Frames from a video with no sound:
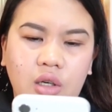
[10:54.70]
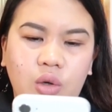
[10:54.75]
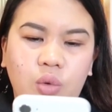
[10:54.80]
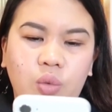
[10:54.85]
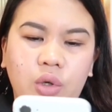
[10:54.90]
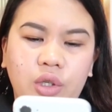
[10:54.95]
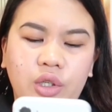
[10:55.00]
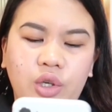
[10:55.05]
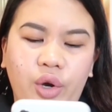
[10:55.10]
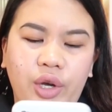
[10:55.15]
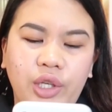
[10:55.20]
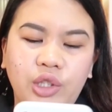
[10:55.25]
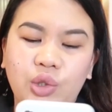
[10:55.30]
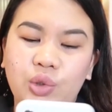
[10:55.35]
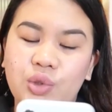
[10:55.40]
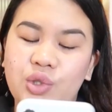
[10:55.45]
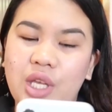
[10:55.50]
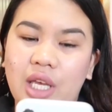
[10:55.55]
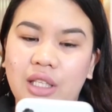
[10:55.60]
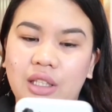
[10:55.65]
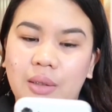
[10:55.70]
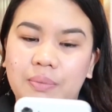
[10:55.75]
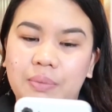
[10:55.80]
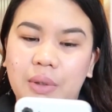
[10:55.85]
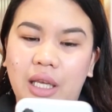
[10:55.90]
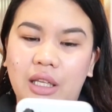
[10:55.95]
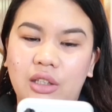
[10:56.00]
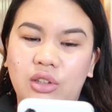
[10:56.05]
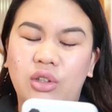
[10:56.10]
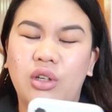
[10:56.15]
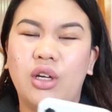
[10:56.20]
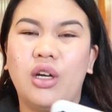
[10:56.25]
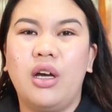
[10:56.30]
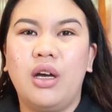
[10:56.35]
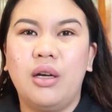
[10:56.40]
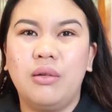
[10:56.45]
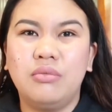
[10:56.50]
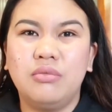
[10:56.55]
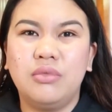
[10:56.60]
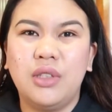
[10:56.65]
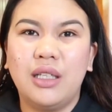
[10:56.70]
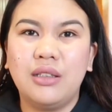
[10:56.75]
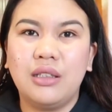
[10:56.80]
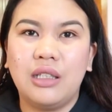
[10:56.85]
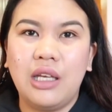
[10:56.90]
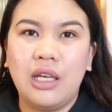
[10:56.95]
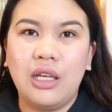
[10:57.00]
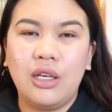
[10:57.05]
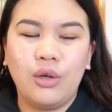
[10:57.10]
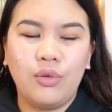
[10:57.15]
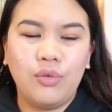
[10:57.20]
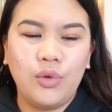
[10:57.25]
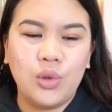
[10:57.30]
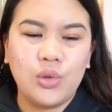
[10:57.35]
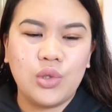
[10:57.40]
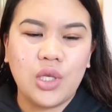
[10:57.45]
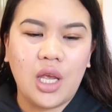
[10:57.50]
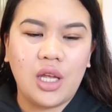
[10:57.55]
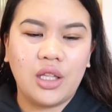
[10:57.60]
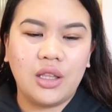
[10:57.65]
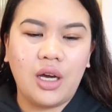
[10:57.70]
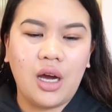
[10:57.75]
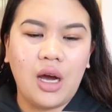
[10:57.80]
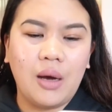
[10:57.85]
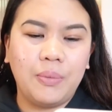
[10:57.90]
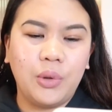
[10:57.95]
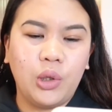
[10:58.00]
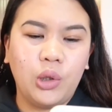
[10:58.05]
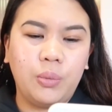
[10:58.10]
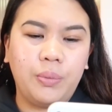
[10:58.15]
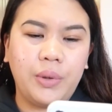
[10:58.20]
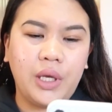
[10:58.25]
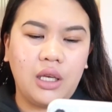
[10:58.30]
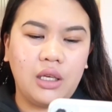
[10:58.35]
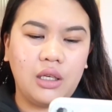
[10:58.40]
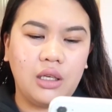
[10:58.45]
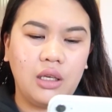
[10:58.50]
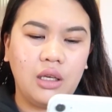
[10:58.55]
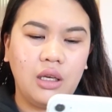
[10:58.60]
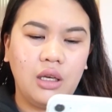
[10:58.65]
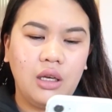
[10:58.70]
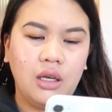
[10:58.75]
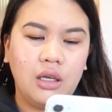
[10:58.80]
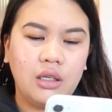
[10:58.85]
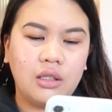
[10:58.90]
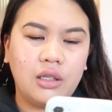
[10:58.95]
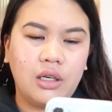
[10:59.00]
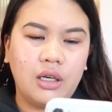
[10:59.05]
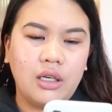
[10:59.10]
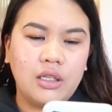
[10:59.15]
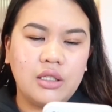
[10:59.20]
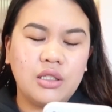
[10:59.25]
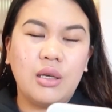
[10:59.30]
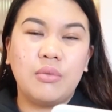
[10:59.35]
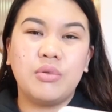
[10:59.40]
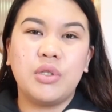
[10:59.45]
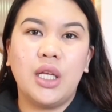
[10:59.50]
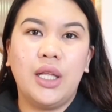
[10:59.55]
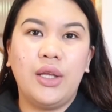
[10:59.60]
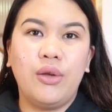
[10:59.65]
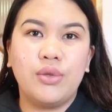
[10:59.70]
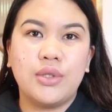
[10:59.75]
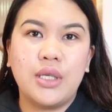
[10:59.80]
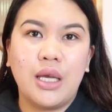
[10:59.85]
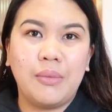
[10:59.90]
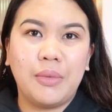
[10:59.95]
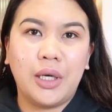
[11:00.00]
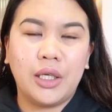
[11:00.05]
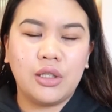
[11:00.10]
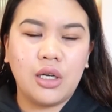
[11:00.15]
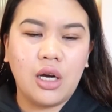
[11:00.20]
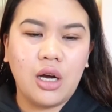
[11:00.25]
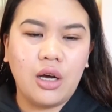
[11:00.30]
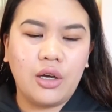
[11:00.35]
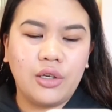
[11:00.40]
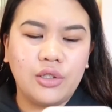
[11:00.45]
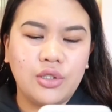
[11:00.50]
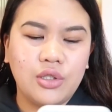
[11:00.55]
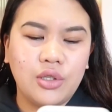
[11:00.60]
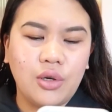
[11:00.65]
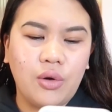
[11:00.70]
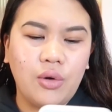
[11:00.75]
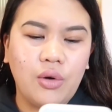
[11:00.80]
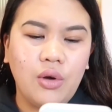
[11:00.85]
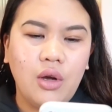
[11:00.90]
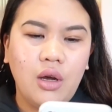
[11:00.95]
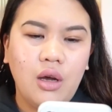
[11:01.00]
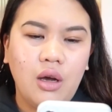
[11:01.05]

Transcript: we're going to set up later. I'm not keen of using the Apple Pay, guys. I'm still using my card, so